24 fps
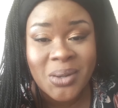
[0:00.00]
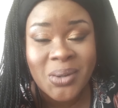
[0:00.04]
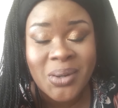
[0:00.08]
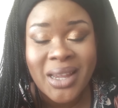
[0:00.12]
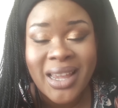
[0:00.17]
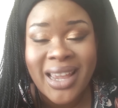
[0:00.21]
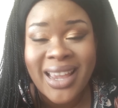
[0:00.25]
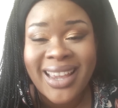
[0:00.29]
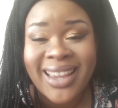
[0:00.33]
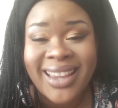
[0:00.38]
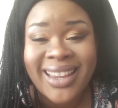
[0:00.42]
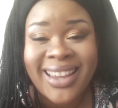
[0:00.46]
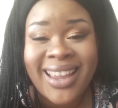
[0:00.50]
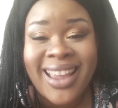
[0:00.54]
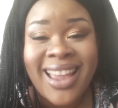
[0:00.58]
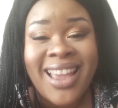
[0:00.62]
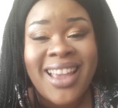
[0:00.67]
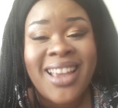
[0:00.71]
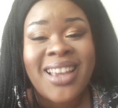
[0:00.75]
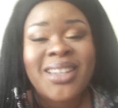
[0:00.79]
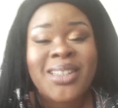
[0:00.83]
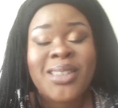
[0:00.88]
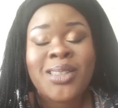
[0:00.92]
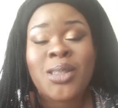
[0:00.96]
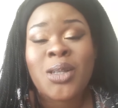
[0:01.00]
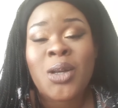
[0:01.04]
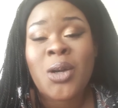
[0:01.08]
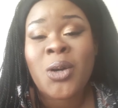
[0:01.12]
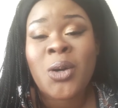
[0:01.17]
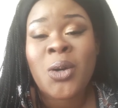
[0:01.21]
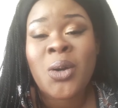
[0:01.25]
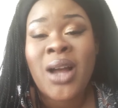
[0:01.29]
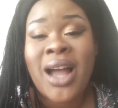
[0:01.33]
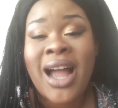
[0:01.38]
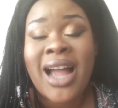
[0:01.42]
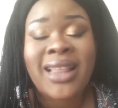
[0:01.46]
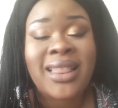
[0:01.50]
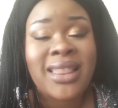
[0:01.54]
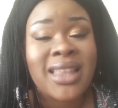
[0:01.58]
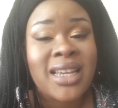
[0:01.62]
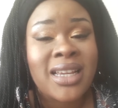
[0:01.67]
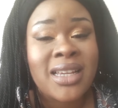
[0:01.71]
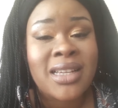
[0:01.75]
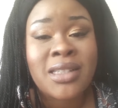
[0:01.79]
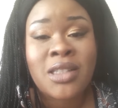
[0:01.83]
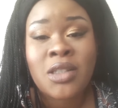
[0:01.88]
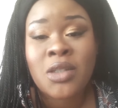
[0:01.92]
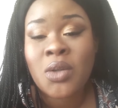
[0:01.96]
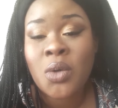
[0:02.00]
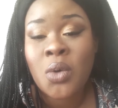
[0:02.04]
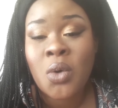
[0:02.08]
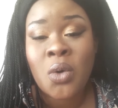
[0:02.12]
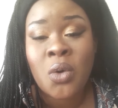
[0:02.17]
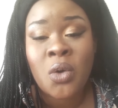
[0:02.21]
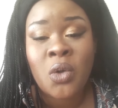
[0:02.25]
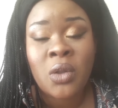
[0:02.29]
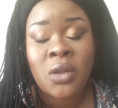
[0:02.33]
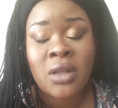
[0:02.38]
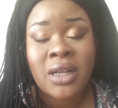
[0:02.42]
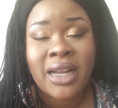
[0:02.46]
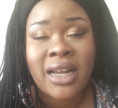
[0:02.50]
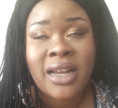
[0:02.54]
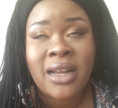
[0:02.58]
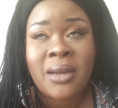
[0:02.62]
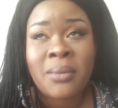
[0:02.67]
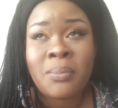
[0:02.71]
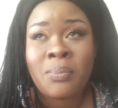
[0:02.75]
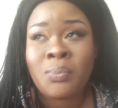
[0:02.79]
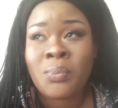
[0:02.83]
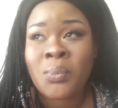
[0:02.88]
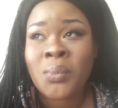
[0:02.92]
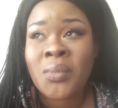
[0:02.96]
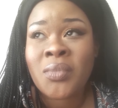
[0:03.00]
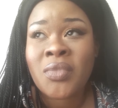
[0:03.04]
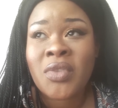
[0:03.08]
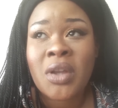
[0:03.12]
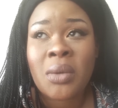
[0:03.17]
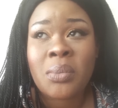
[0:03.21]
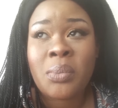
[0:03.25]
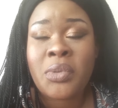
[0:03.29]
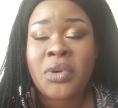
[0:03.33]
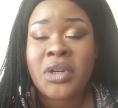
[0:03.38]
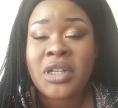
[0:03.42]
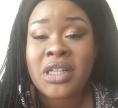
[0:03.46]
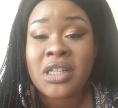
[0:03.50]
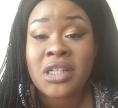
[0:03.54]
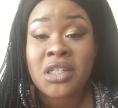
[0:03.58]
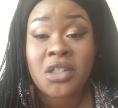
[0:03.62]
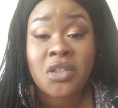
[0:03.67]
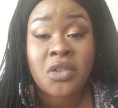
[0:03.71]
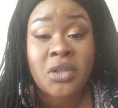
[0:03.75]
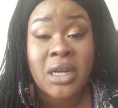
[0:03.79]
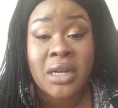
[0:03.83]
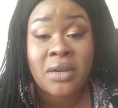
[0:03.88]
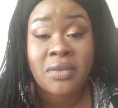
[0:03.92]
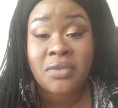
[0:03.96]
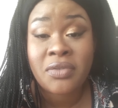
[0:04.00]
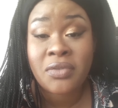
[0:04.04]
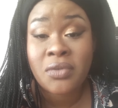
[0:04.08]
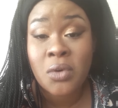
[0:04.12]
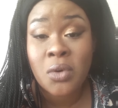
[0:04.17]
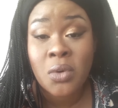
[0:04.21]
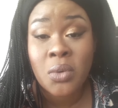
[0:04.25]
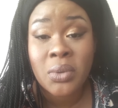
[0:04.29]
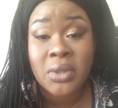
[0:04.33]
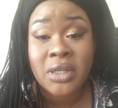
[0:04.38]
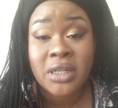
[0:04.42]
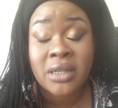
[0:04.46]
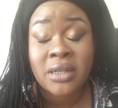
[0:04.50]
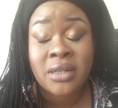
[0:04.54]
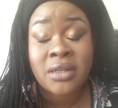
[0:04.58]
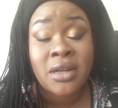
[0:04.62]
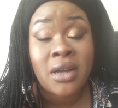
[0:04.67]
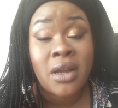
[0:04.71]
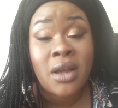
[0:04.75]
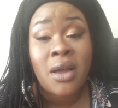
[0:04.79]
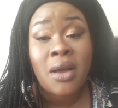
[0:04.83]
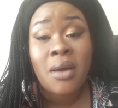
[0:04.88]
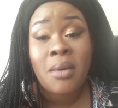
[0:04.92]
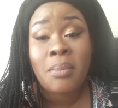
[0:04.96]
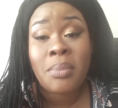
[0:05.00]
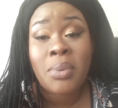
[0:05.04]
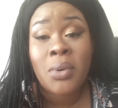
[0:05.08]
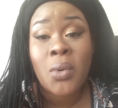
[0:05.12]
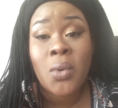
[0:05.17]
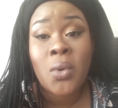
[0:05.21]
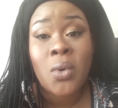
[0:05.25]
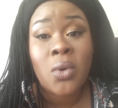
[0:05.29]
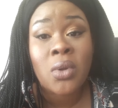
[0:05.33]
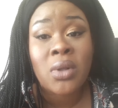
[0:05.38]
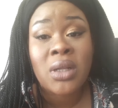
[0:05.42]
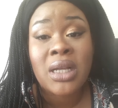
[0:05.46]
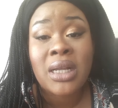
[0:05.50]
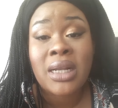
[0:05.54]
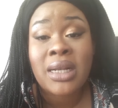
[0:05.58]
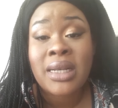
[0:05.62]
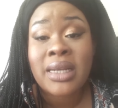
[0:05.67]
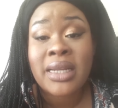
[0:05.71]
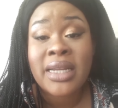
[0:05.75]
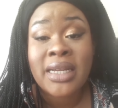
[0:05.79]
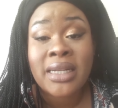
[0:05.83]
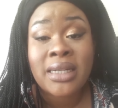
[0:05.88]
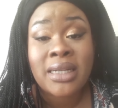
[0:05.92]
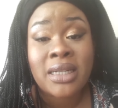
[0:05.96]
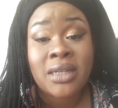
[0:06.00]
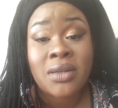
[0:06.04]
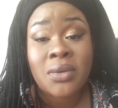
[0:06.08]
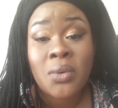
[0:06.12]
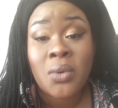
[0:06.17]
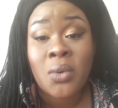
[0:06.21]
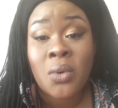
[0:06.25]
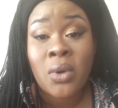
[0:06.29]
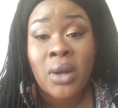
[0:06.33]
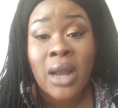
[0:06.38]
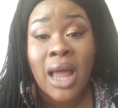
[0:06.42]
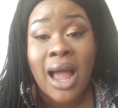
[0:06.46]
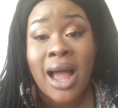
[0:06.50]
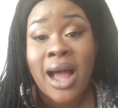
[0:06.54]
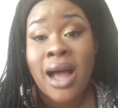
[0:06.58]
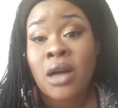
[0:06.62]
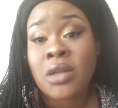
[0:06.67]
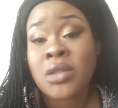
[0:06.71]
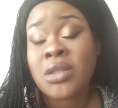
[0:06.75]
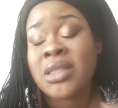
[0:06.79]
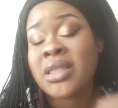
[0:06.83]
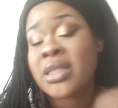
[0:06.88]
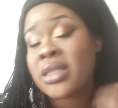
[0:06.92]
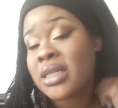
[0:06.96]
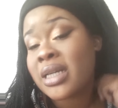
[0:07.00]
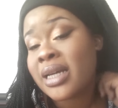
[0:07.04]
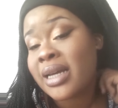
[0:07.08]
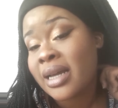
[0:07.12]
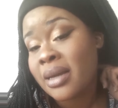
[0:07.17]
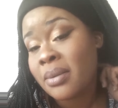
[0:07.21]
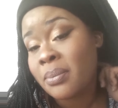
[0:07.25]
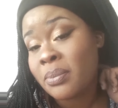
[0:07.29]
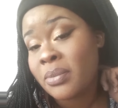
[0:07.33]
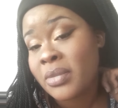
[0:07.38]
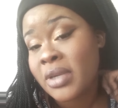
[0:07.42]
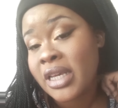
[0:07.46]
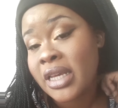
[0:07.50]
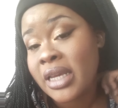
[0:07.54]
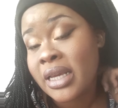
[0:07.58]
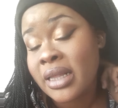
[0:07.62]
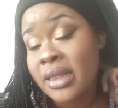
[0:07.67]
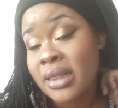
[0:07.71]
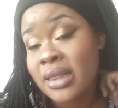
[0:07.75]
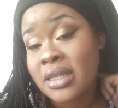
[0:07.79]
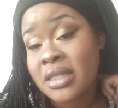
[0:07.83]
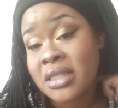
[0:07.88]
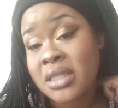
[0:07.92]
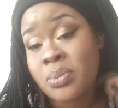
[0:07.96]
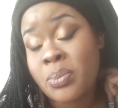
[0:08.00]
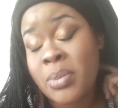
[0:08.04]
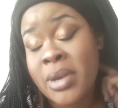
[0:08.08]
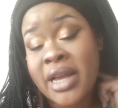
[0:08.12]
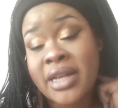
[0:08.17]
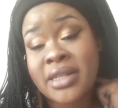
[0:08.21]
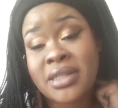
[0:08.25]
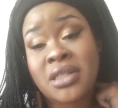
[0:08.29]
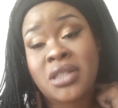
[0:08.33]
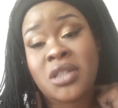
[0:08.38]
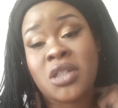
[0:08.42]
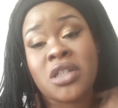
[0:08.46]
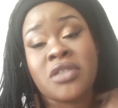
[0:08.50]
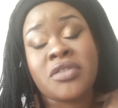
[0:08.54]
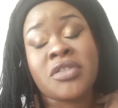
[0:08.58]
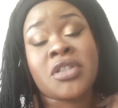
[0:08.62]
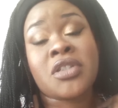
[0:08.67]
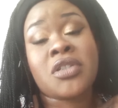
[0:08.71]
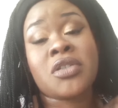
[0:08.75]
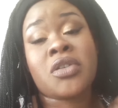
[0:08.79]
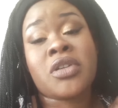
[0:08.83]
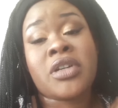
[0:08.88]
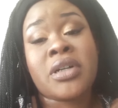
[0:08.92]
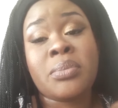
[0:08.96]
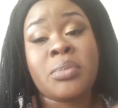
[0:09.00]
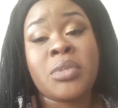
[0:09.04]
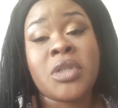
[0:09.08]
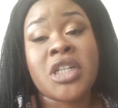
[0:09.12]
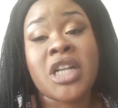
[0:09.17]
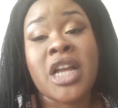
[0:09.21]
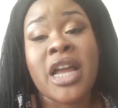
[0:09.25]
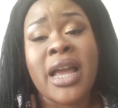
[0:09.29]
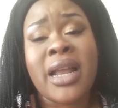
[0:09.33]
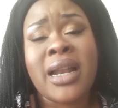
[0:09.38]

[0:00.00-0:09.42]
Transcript: Okay, so I think it's all um, pretty straightforward Paul laid it all out um, in this passage of scripture.